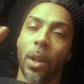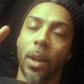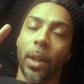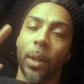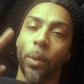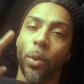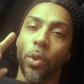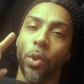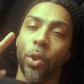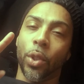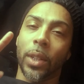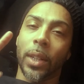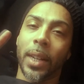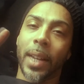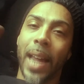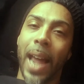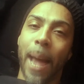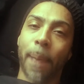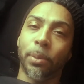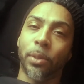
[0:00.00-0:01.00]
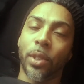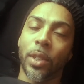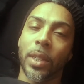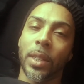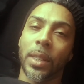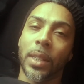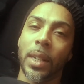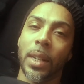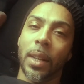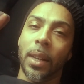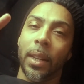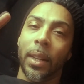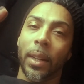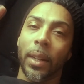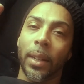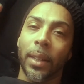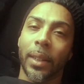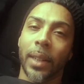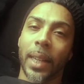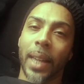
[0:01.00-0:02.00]
When you go to captions,
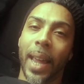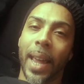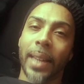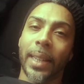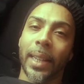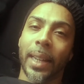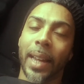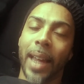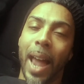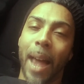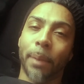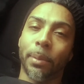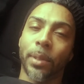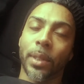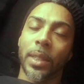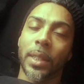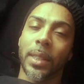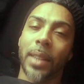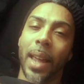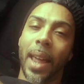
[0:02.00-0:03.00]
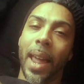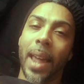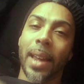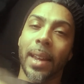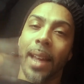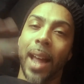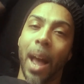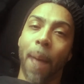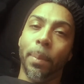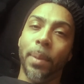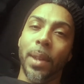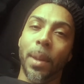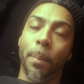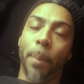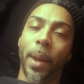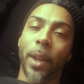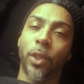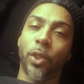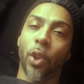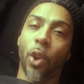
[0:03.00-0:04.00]
click edit captions and copy and
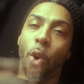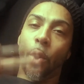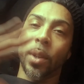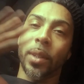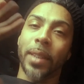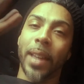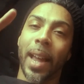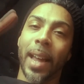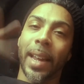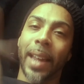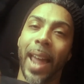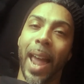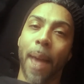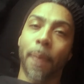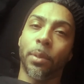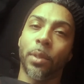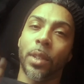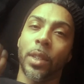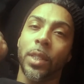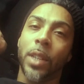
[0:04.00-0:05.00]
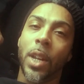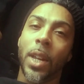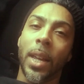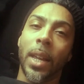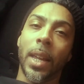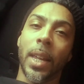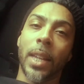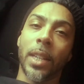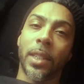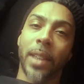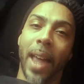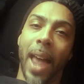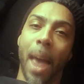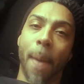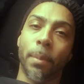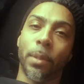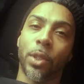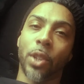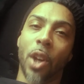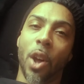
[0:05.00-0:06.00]
paste your whole entire captions into
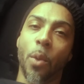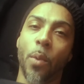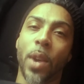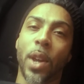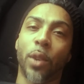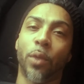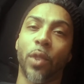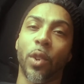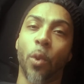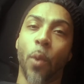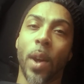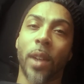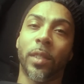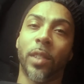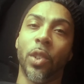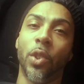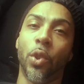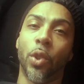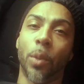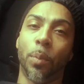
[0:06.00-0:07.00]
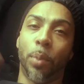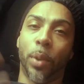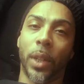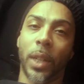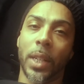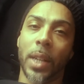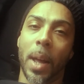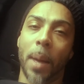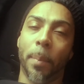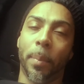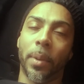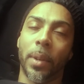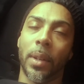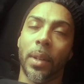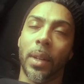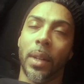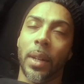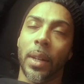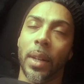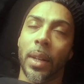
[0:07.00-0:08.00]
Amazon where it's requesting you to put it up.
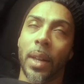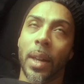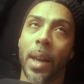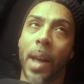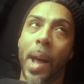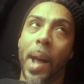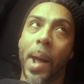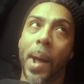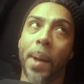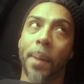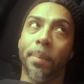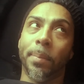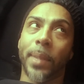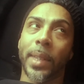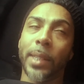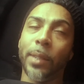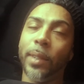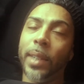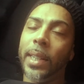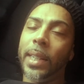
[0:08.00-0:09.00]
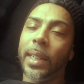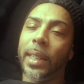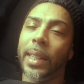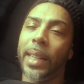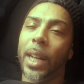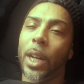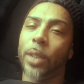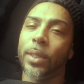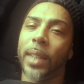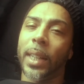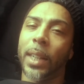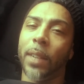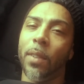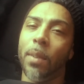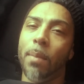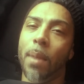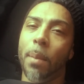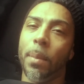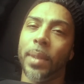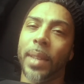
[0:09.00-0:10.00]
There's really nothing else I can
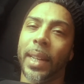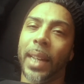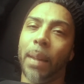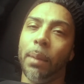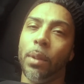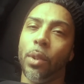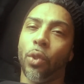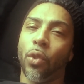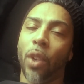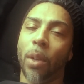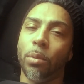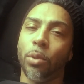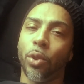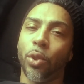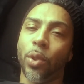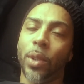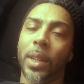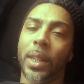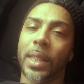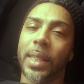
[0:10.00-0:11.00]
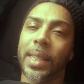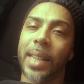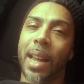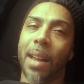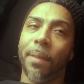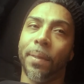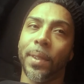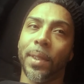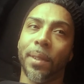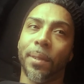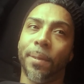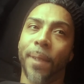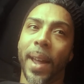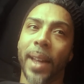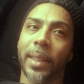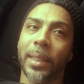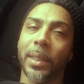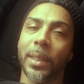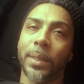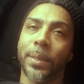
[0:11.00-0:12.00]
remember that gave me troubleshooting aside for the
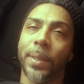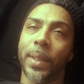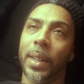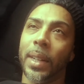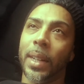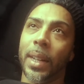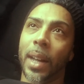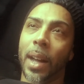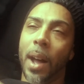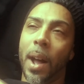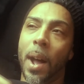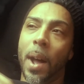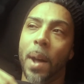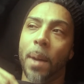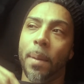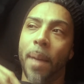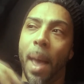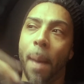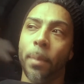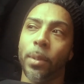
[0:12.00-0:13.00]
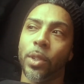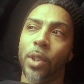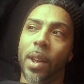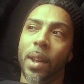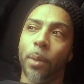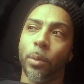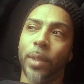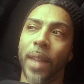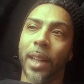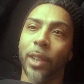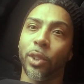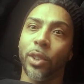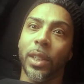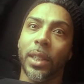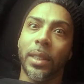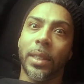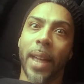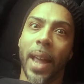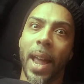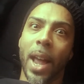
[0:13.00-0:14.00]
fact of Amazon. I was actually
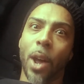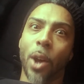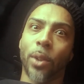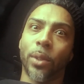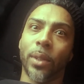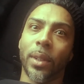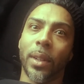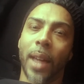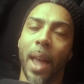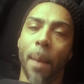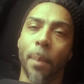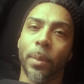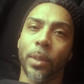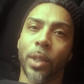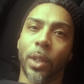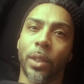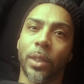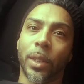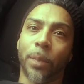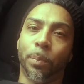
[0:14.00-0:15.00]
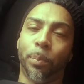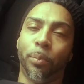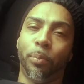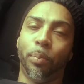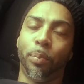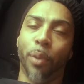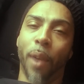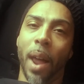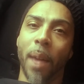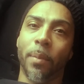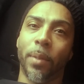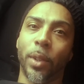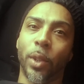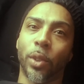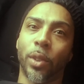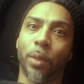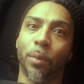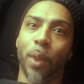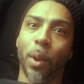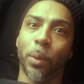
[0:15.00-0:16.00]
down. Amazon Prime Video
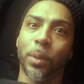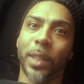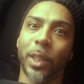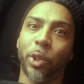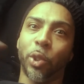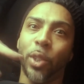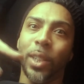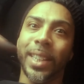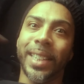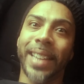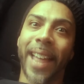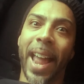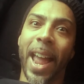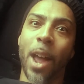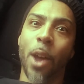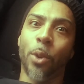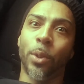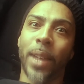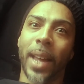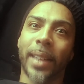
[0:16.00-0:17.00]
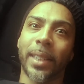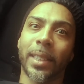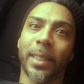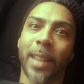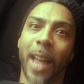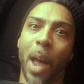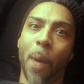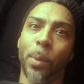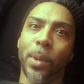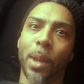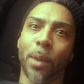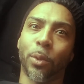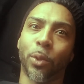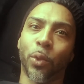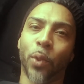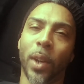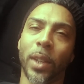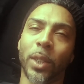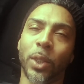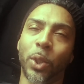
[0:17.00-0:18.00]
Direct was actually down at the time when I was
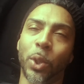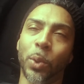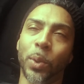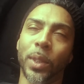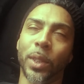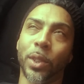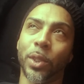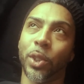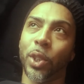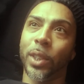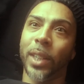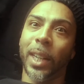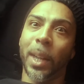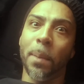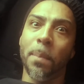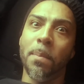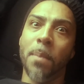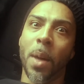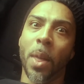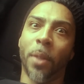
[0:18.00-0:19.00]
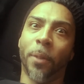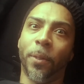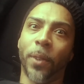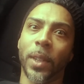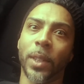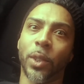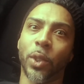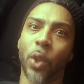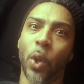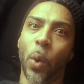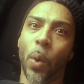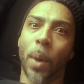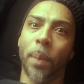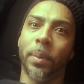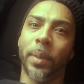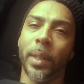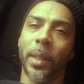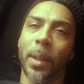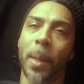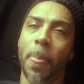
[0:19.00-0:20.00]
trying to do it. So it took like a month for it to go
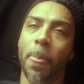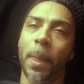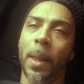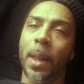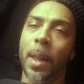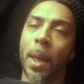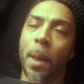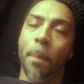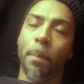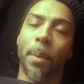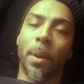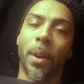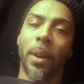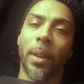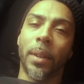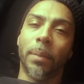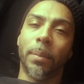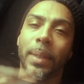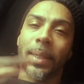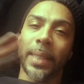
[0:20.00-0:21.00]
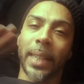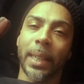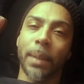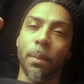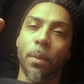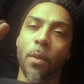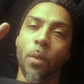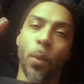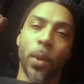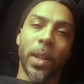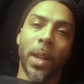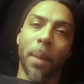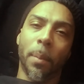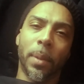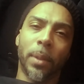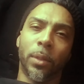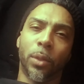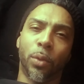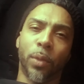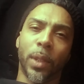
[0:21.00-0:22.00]
up there. But my second movie went up
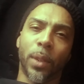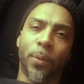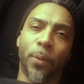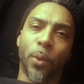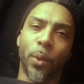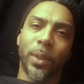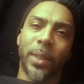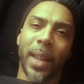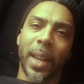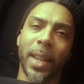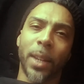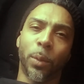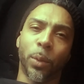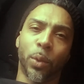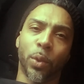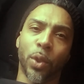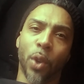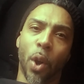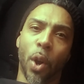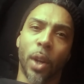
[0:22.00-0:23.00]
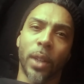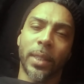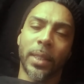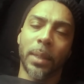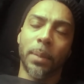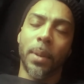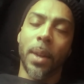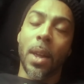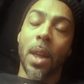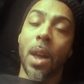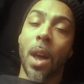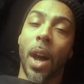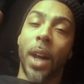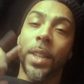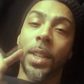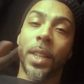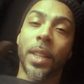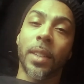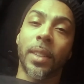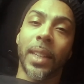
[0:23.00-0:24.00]
in 3 to 4 days, which is awesome.
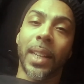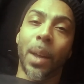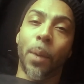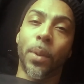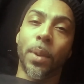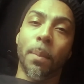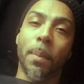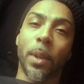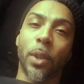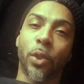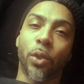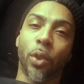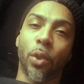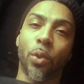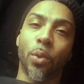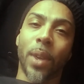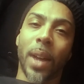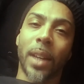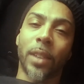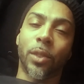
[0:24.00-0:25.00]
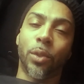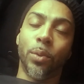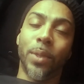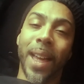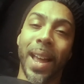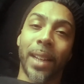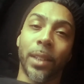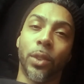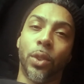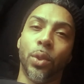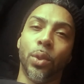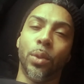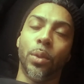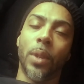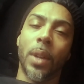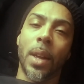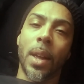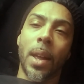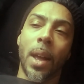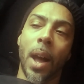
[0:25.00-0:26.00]
Another thing I want to make sure you guys do not do:
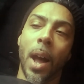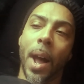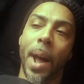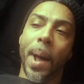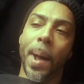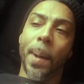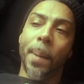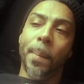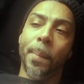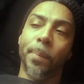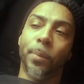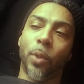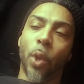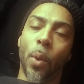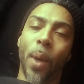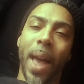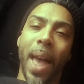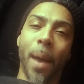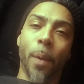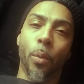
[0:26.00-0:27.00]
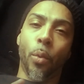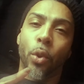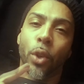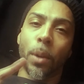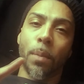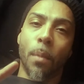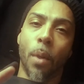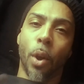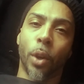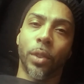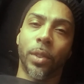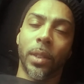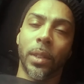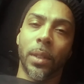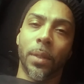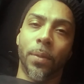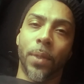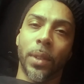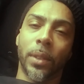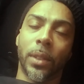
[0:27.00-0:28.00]
don't add watermarks to
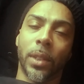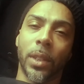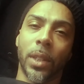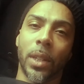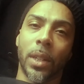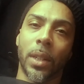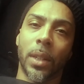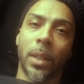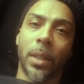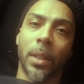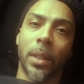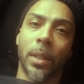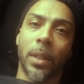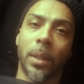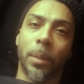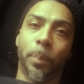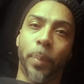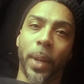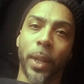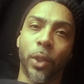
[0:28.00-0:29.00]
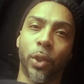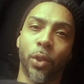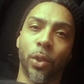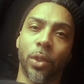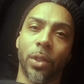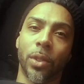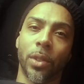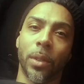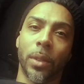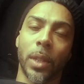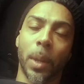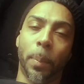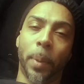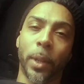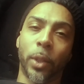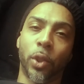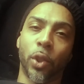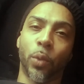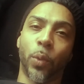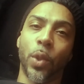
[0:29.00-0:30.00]
your
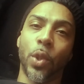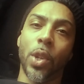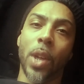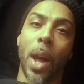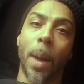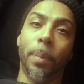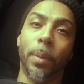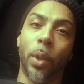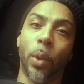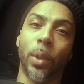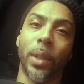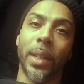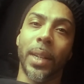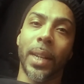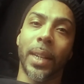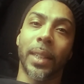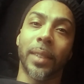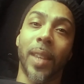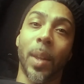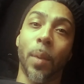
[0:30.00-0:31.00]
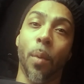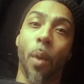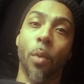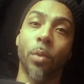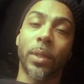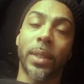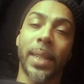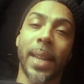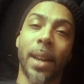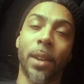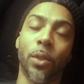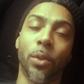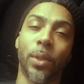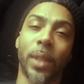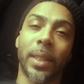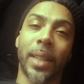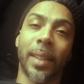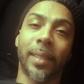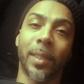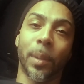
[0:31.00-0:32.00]
pictures when you're uploading it, because they won't tell you
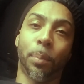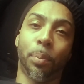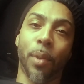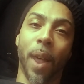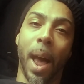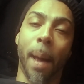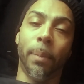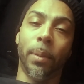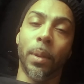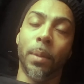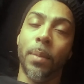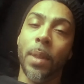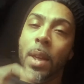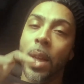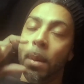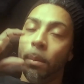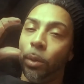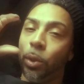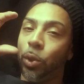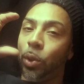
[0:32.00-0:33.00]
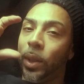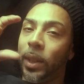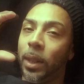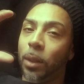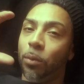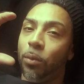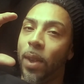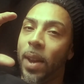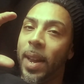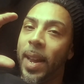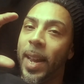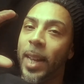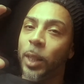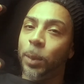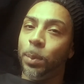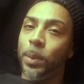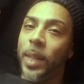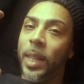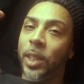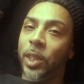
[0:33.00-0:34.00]
that that's the problem, but you'll get a red
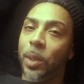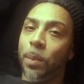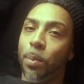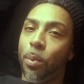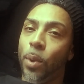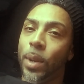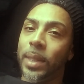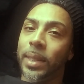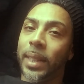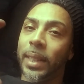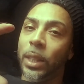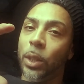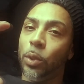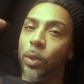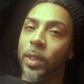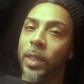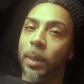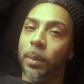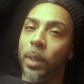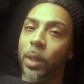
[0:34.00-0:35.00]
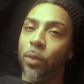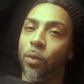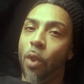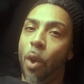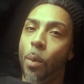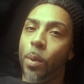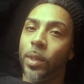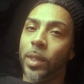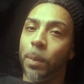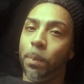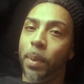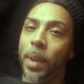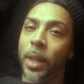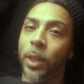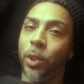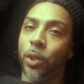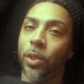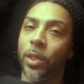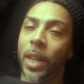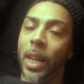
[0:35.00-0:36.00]
explanation point telling you something's wrong with your
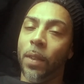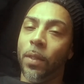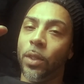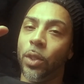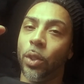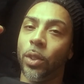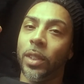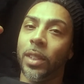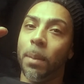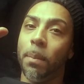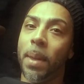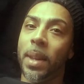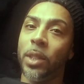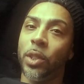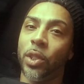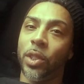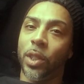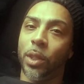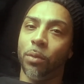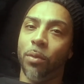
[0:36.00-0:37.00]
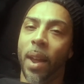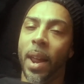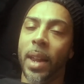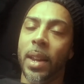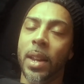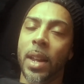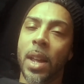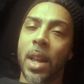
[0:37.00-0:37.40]
picture, even though the dimensions are right.